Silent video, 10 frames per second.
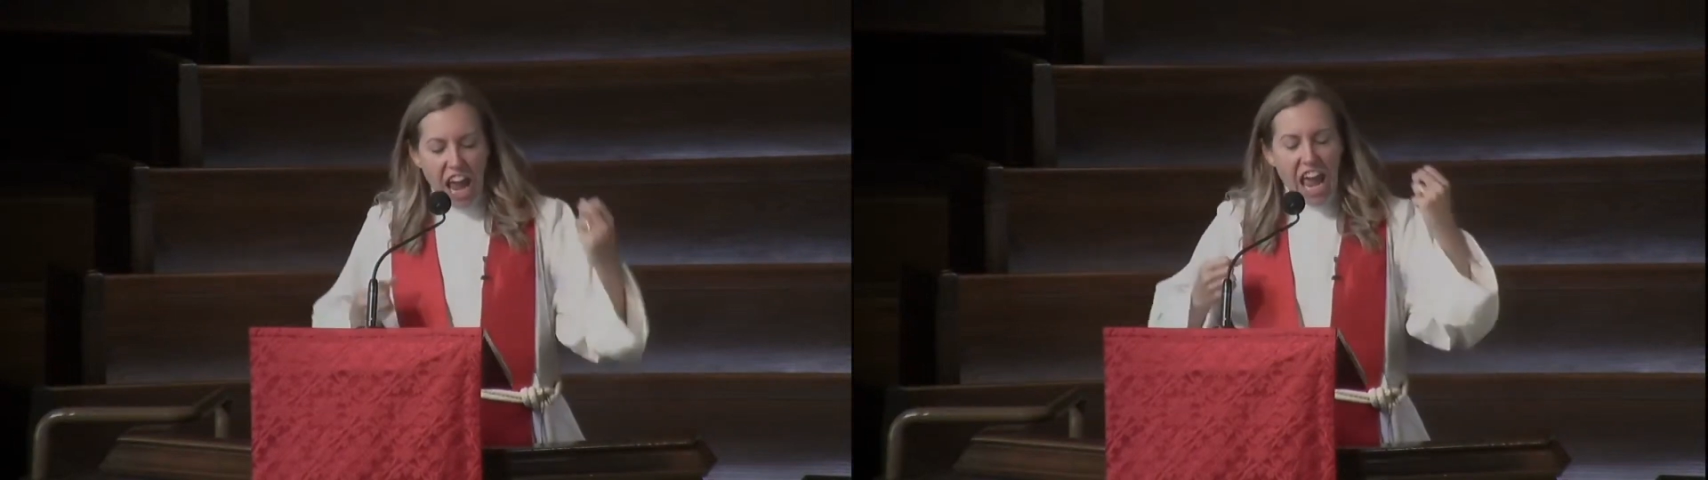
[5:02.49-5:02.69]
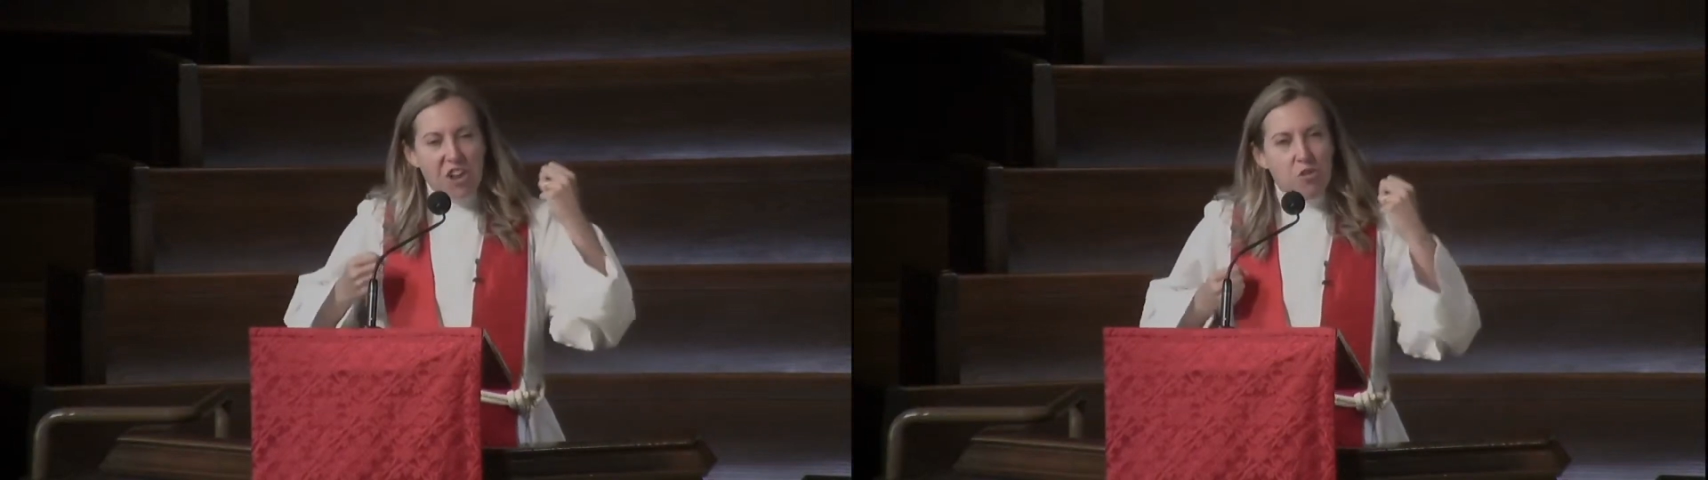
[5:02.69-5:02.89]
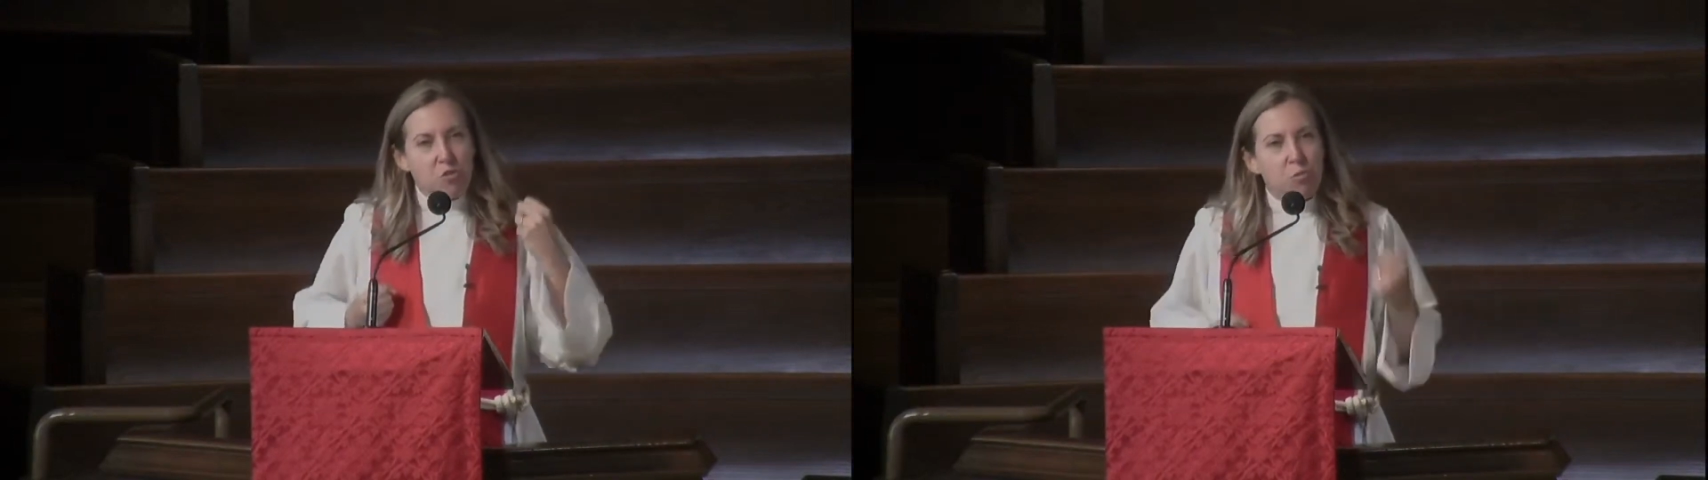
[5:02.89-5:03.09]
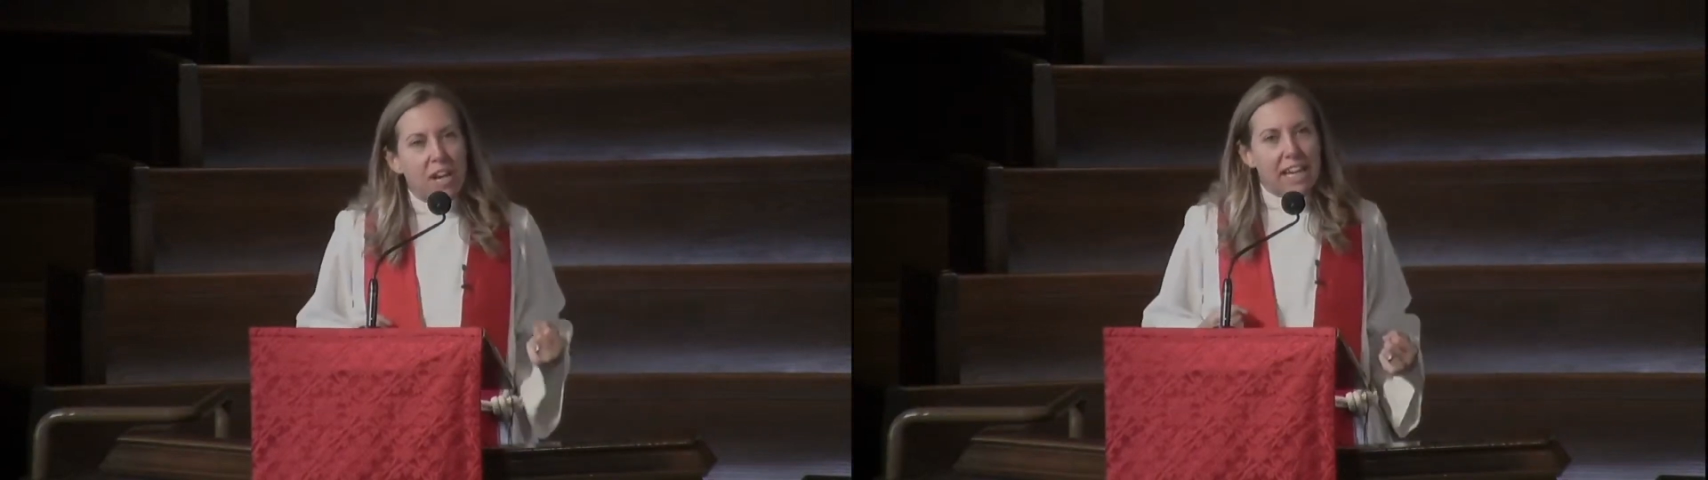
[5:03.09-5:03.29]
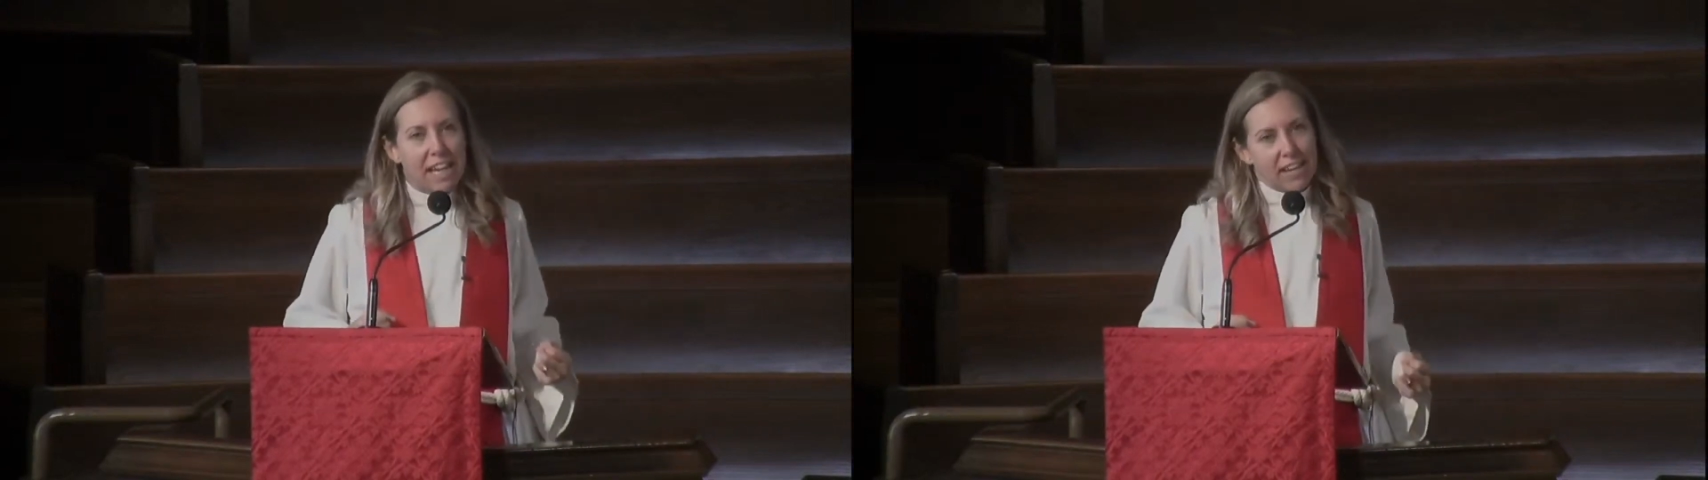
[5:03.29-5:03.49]
and
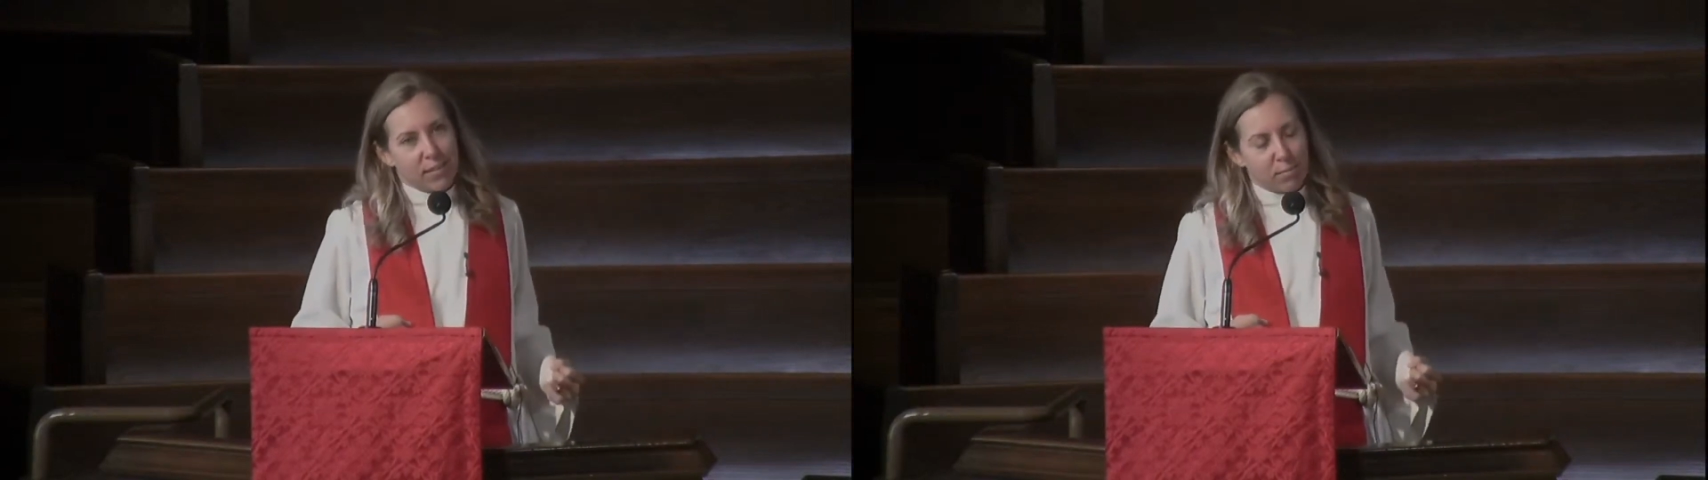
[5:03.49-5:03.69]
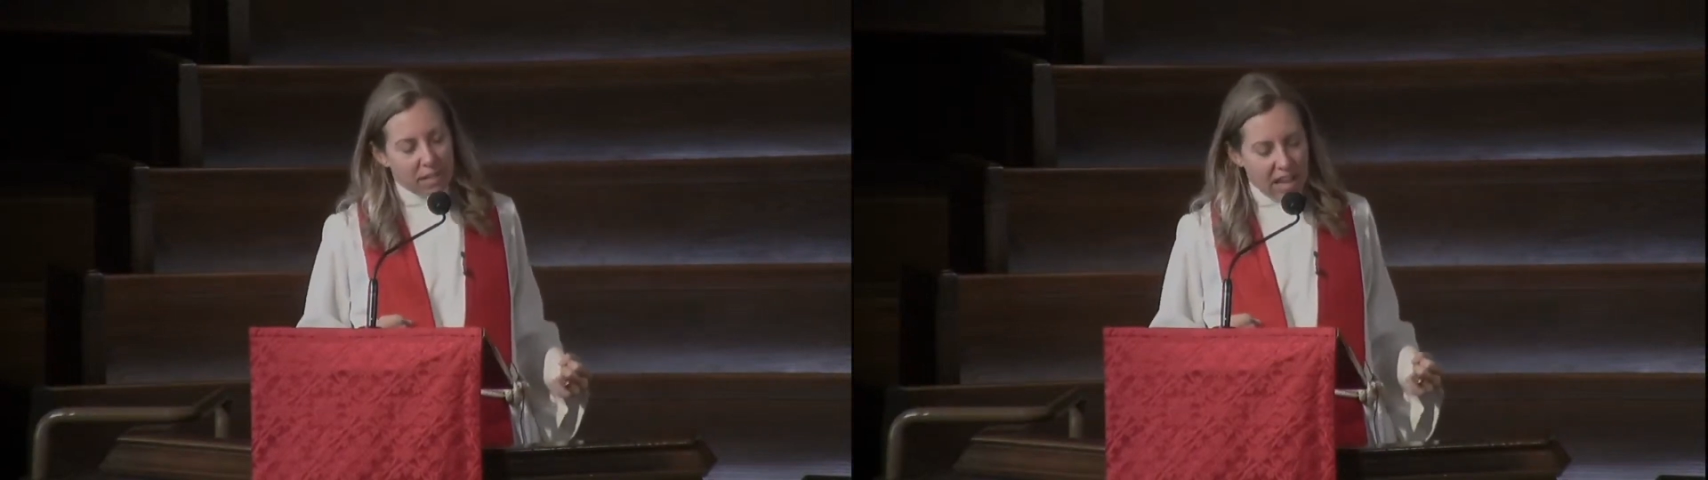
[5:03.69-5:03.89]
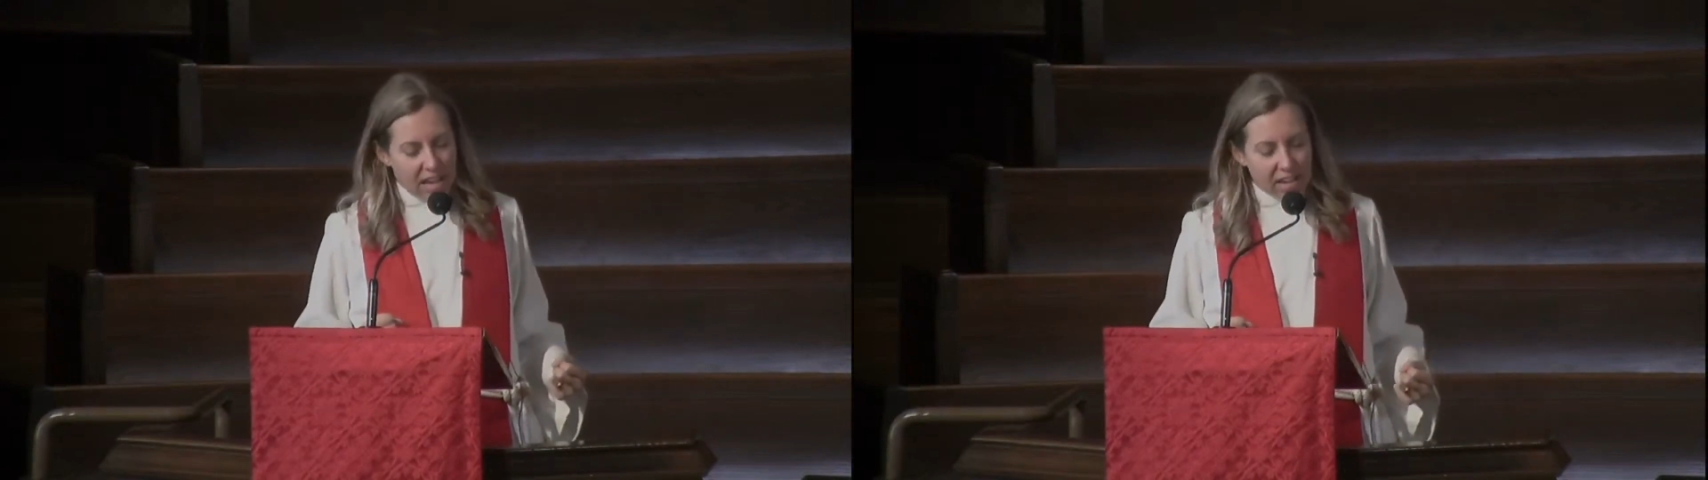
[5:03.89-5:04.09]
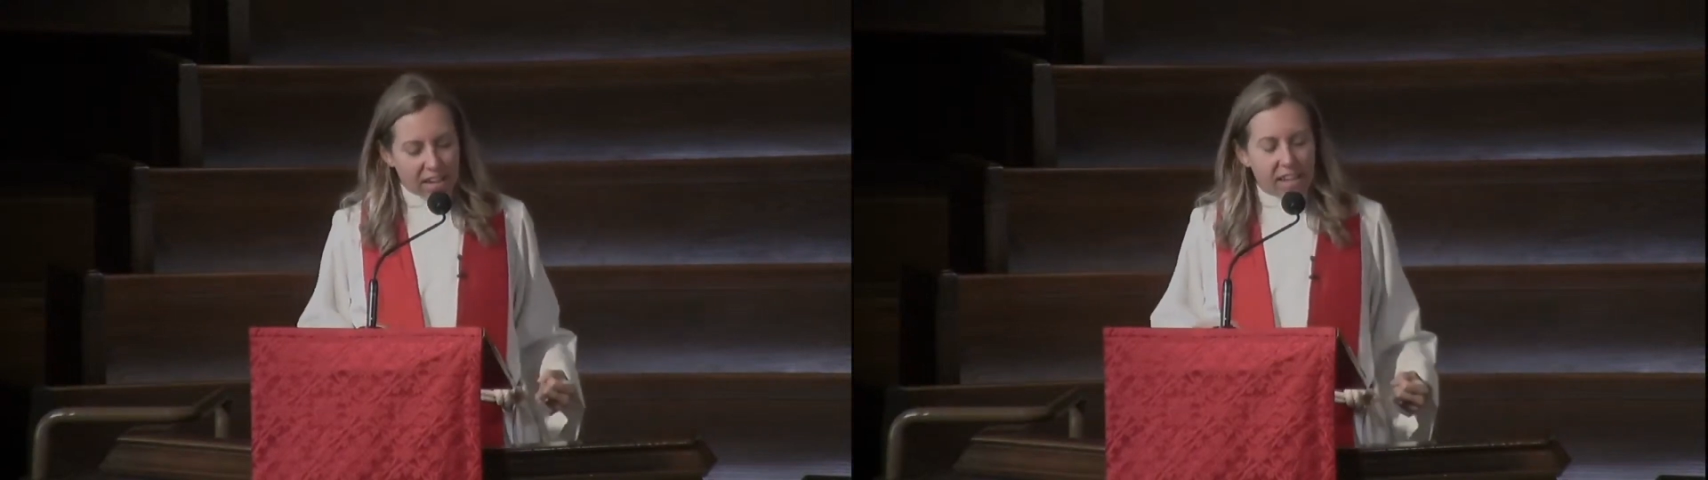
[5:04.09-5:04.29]
drink his blood,